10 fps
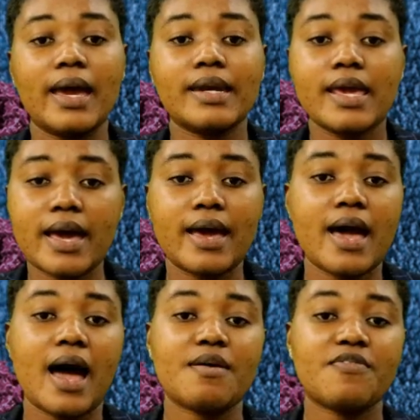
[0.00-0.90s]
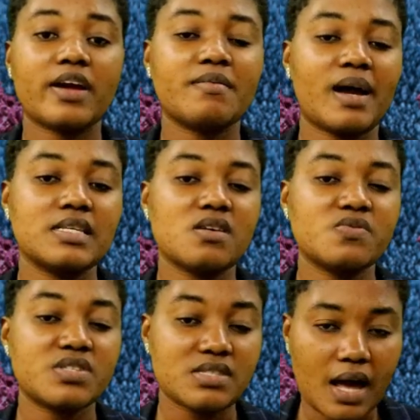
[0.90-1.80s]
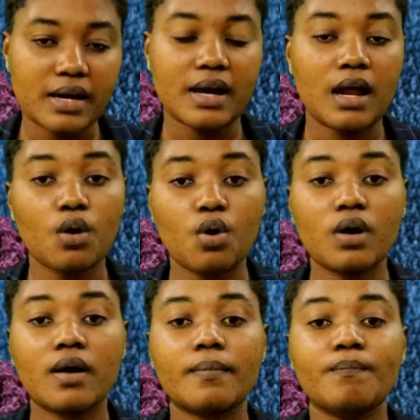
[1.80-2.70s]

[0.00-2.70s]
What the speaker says: and here I find myself stuck alone